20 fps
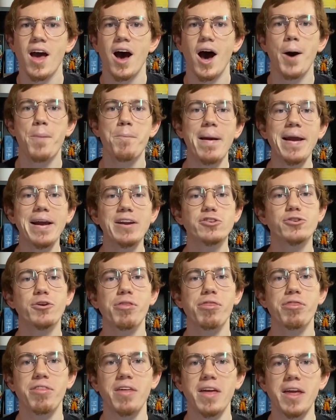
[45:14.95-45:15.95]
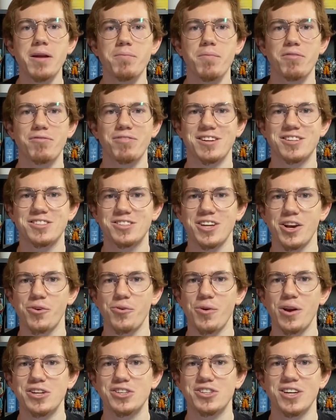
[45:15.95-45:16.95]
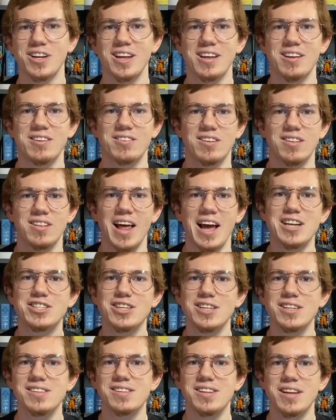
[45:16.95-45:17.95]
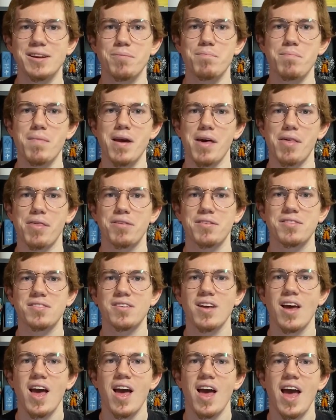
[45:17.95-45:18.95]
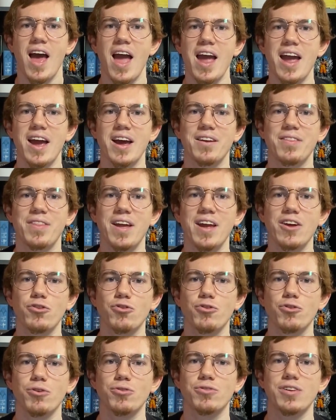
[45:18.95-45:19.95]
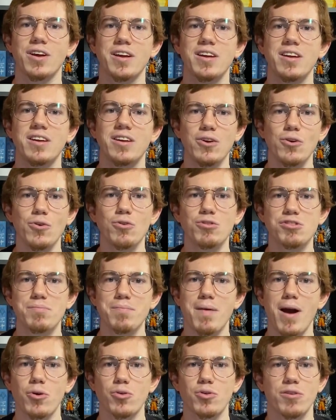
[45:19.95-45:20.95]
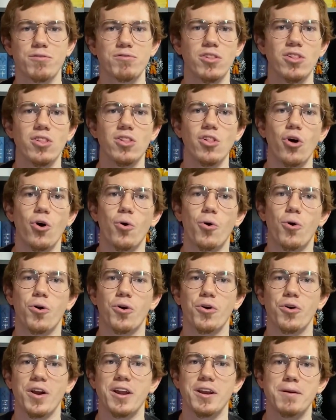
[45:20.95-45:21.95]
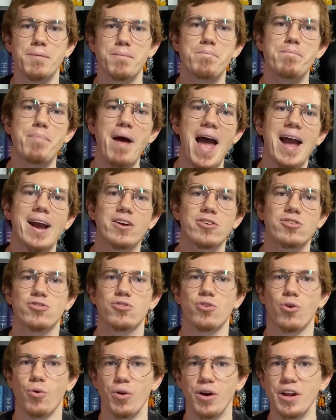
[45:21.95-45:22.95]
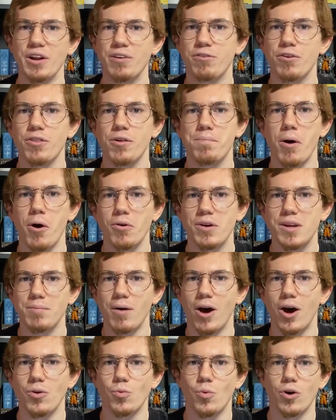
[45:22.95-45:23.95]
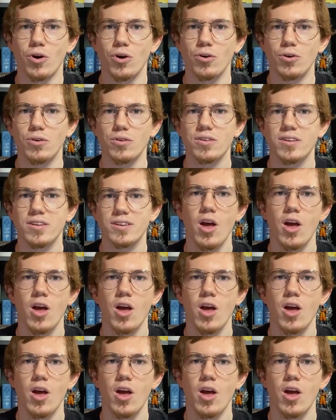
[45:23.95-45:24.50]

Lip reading: A major theme of this generation is legends and myths, and they introduce a huge amount of lore and backstory for the Pokemon world.